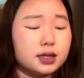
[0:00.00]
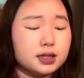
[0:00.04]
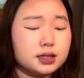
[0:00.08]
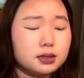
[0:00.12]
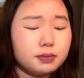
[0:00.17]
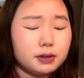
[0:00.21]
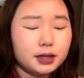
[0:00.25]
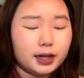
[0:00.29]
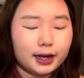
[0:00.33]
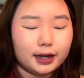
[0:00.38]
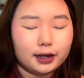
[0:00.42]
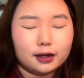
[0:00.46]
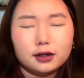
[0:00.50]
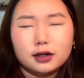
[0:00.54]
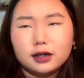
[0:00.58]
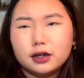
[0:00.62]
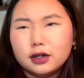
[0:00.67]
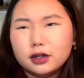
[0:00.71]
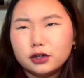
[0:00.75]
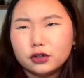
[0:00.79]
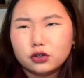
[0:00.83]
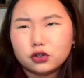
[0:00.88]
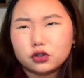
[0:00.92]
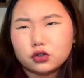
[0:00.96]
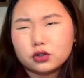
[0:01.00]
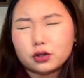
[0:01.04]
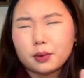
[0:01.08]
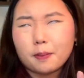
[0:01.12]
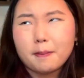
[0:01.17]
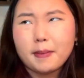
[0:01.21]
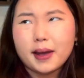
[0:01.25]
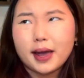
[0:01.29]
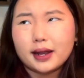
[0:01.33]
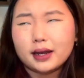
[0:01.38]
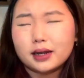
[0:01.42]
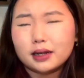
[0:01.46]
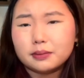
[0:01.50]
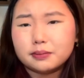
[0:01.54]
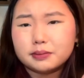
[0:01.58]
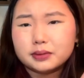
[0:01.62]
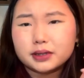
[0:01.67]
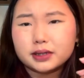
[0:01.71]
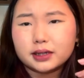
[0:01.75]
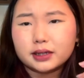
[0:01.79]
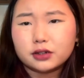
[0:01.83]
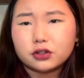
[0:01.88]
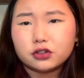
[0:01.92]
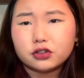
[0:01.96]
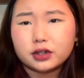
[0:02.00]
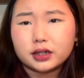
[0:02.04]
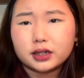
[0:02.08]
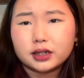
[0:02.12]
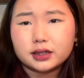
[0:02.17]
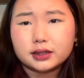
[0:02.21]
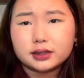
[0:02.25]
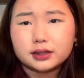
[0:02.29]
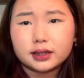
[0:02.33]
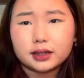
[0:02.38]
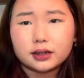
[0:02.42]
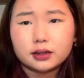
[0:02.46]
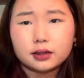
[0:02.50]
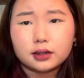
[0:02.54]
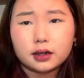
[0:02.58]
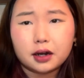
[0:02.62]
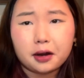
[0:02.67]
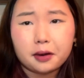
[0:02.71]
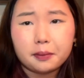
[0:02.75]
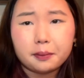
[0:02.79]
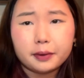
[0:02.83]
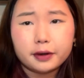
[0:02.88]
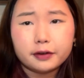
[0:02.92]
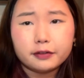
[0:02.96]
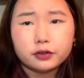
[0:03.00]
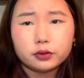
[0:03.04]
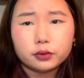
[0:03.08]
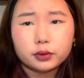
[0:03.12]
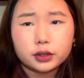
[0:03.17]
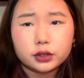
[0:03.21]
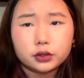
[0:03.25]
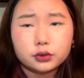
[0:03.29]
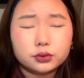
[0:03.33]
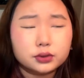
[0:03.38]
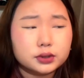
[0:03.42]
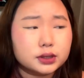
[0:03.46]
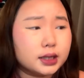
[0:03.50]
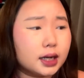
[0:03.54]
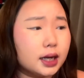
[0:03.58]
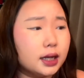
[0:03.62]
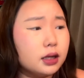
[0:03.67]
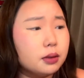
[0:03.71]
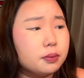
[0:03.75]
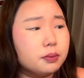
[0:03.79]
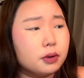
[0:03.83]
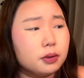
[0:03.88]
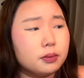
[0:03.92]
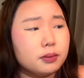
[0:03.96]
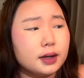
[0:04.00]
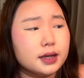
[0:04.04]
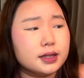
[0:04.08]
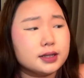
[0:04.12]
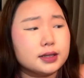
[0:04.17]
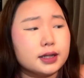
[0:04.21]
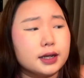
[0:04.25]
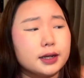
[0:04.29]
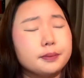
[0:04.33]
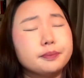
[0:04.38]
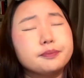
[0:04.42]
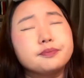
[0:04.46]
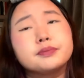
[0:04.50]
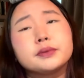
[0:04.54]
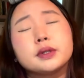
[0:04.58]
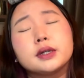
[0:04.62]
It's a bit like, you know, the matte lipstick craze that everyone used Colourpop last time.